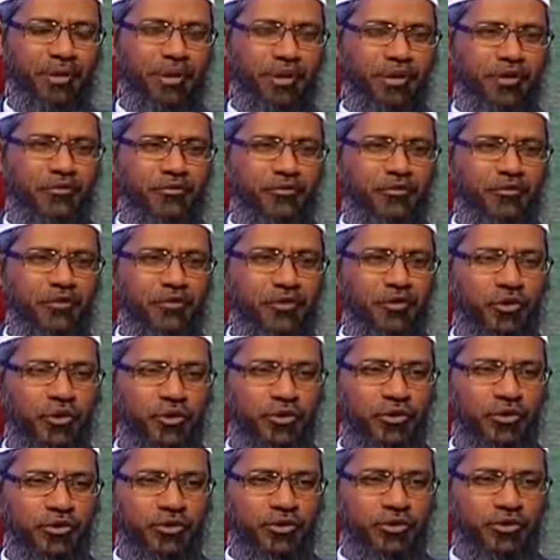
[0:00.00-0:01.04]
Because if you
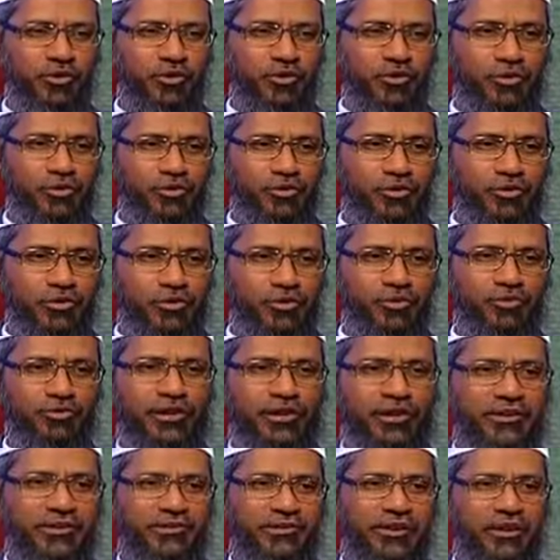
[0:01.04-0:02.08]
go
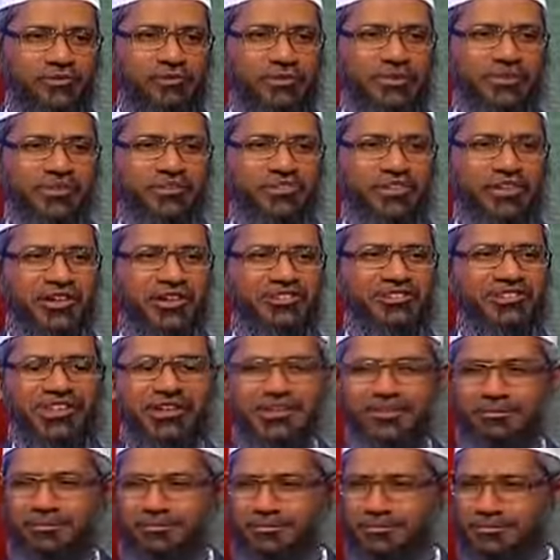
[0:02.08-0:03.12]
to the history of
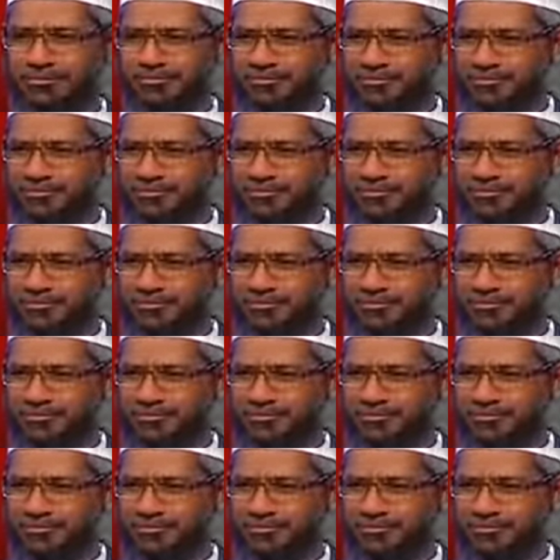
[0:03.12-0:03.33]
Muhammad